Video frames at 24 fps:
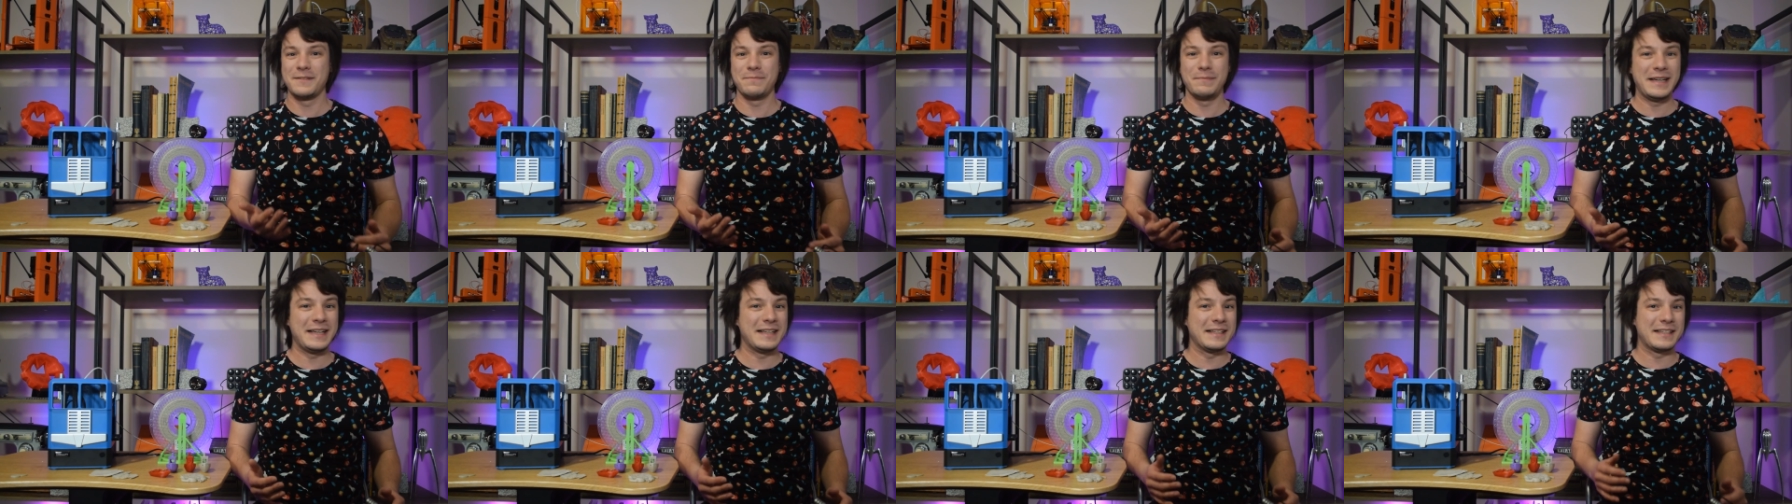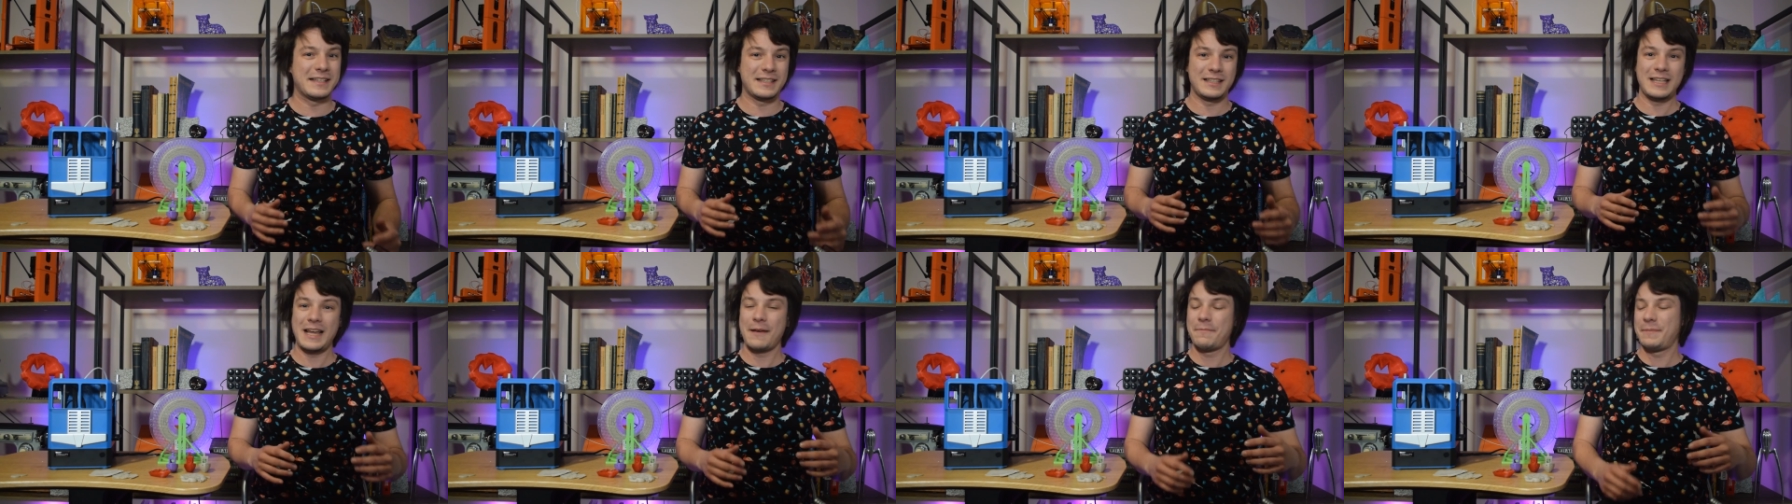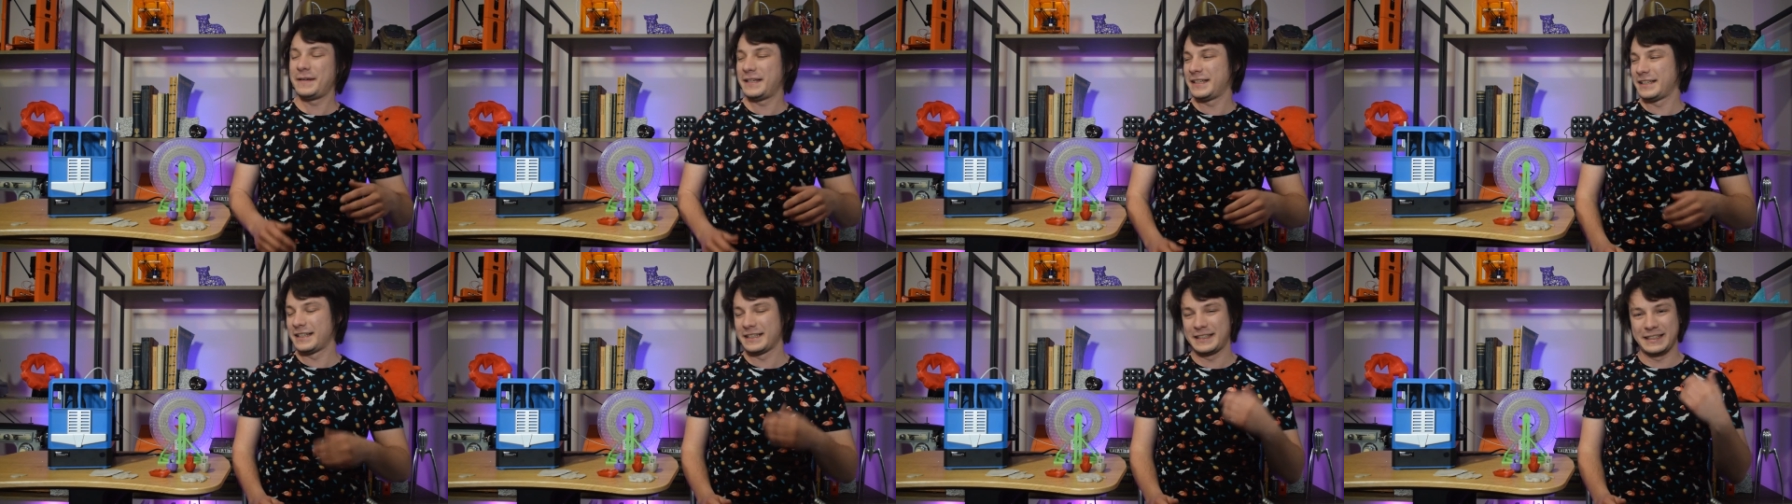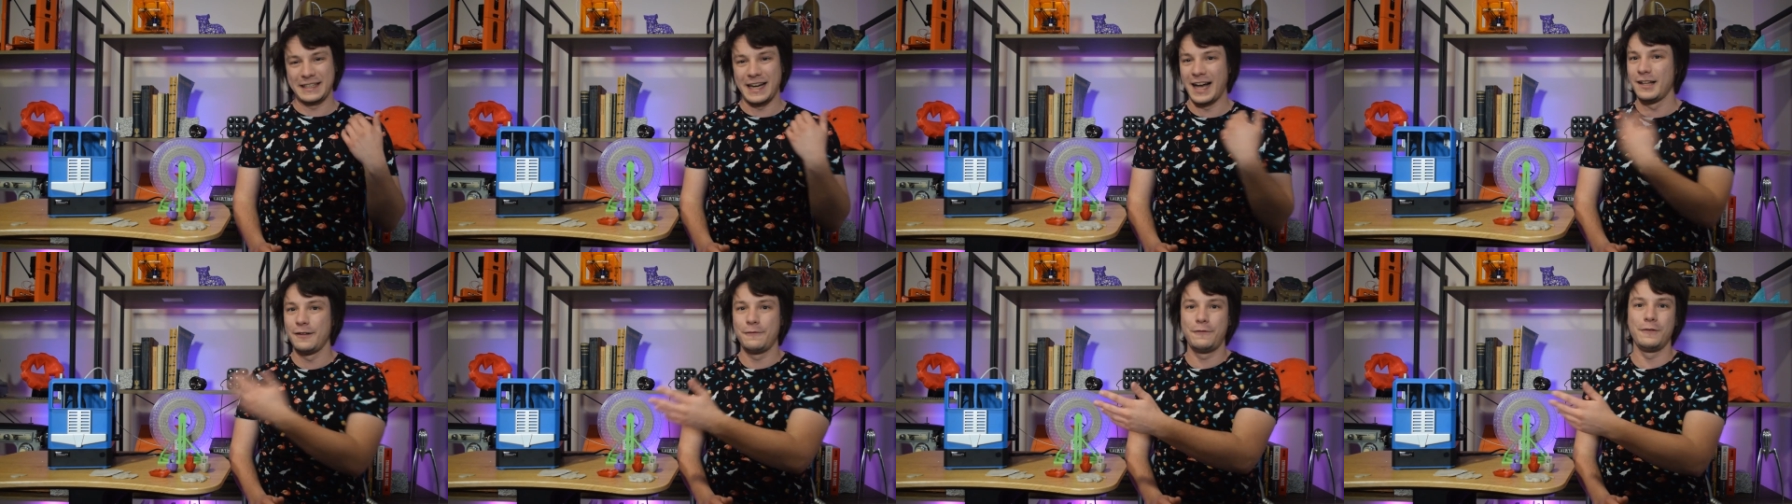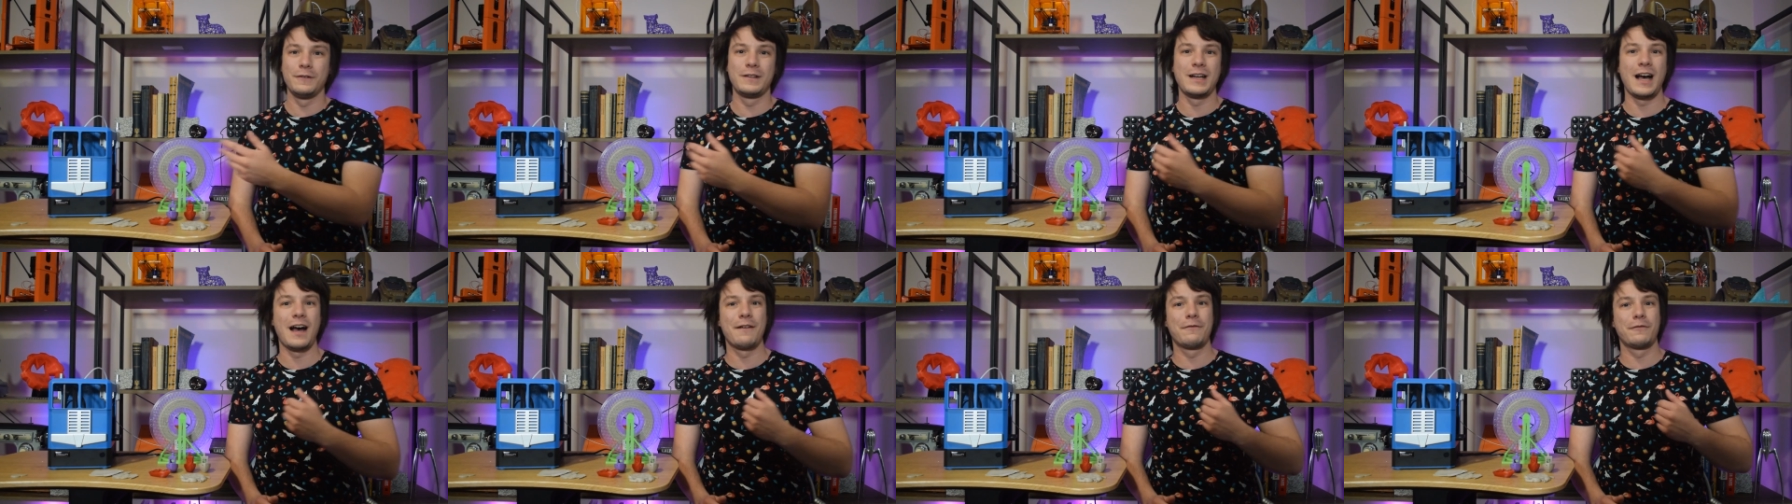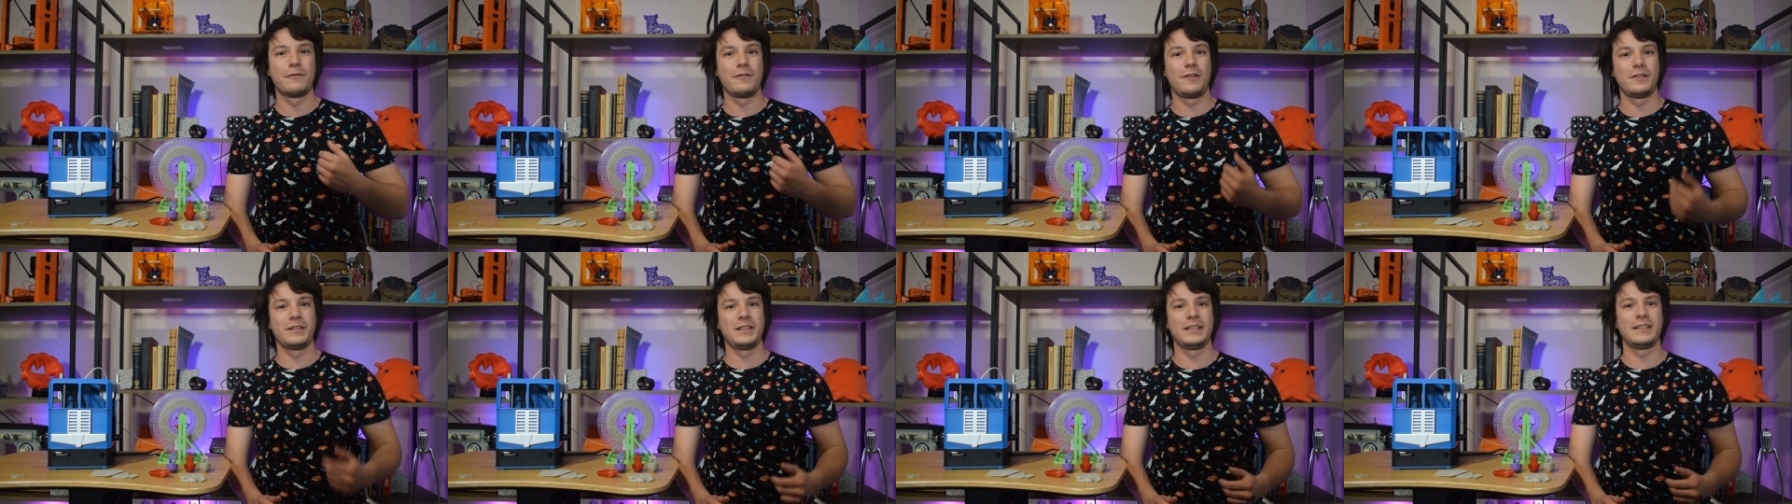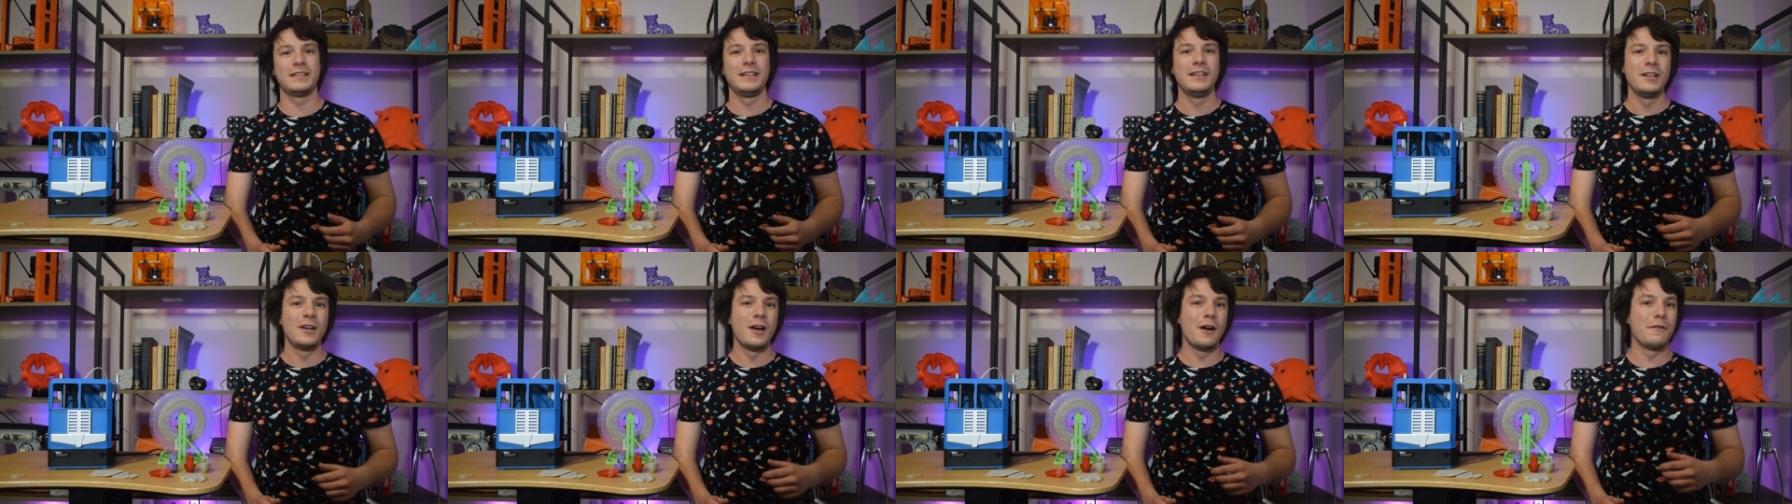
means slapping a colourful cover on it